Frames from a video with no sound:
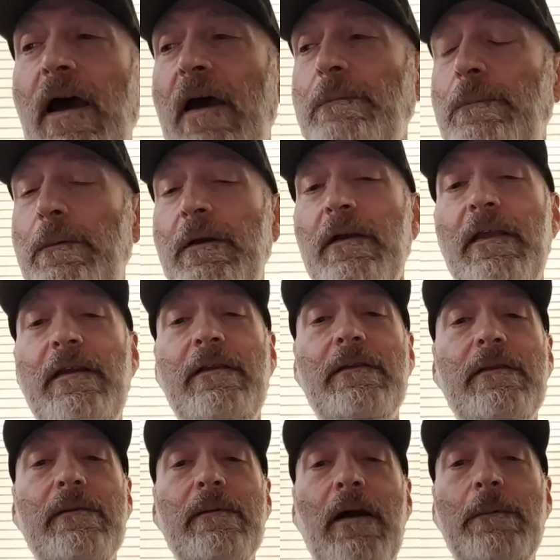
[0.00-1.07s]
I really
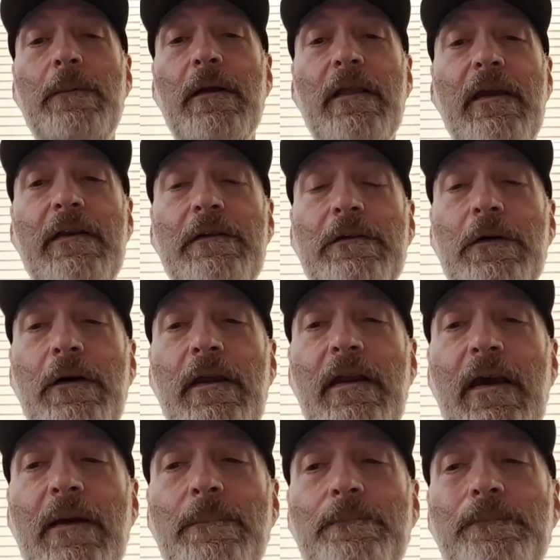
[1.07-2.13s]
enjoyed
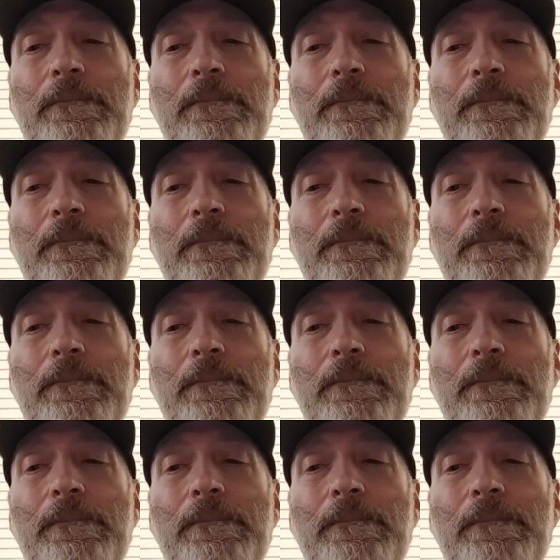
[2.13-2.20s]
it.